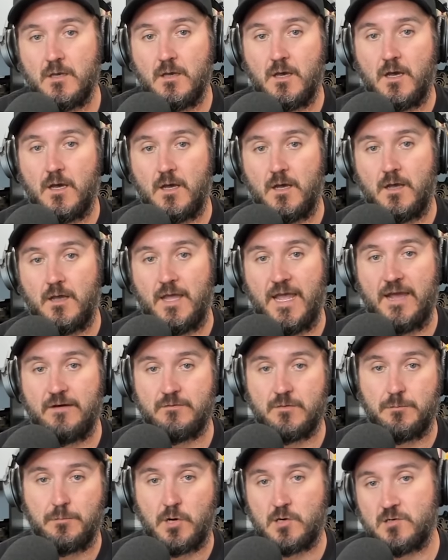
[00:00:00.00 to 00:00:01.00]
Uh, have
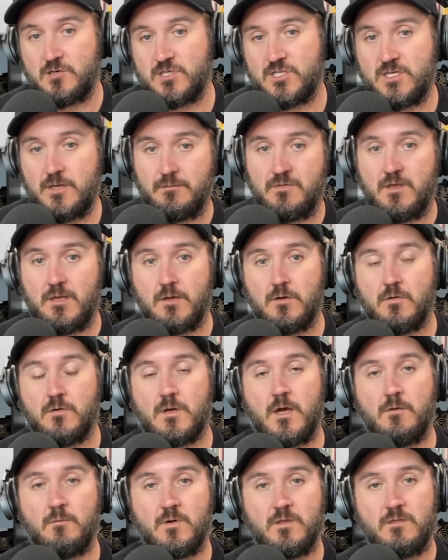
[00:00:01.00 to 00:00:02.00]
a partnership thing going
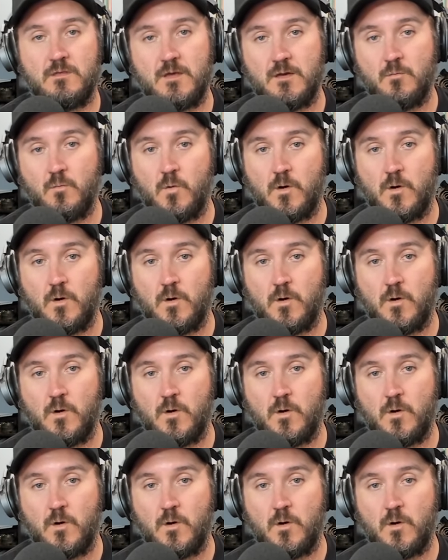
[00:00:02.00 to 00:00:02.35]
on with them